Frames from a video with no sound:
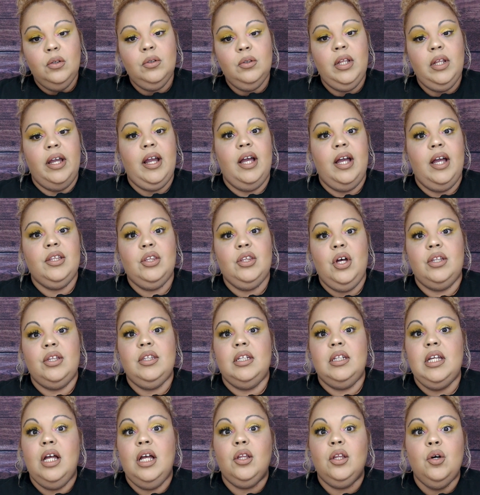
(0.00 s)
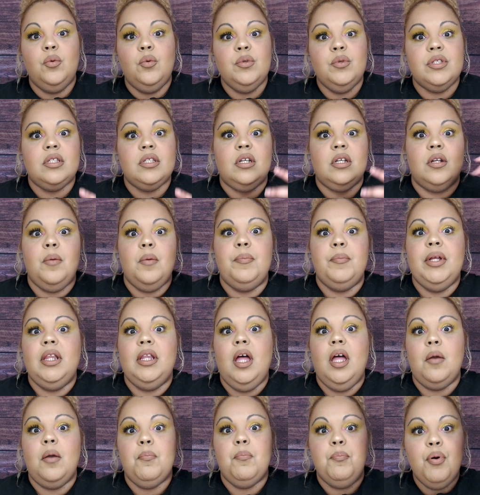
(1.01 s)
Like, I thought the yellow was going to be
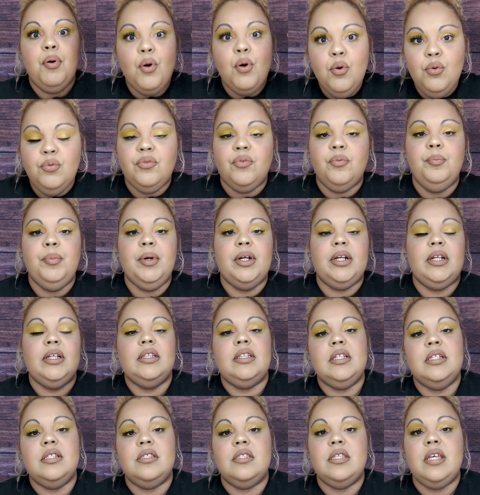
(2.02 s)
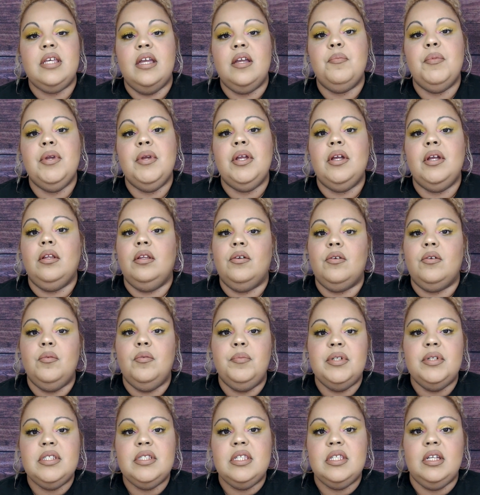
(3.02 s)
like poof, but it did take me a little
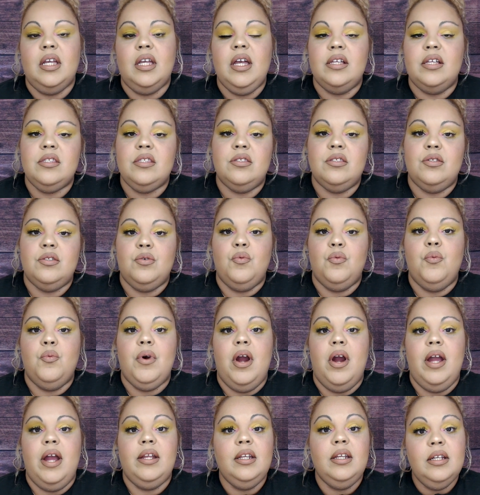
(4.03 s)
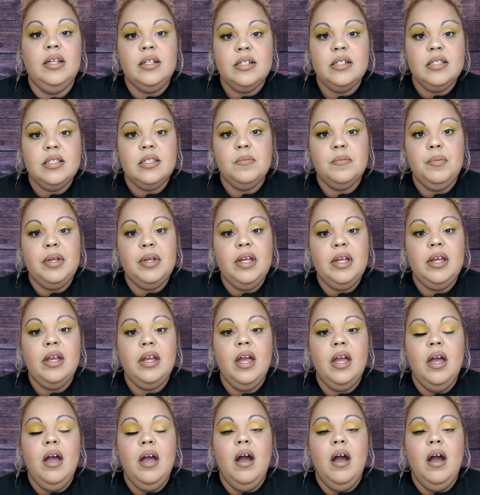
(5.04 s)
bit to get to where I needed to be.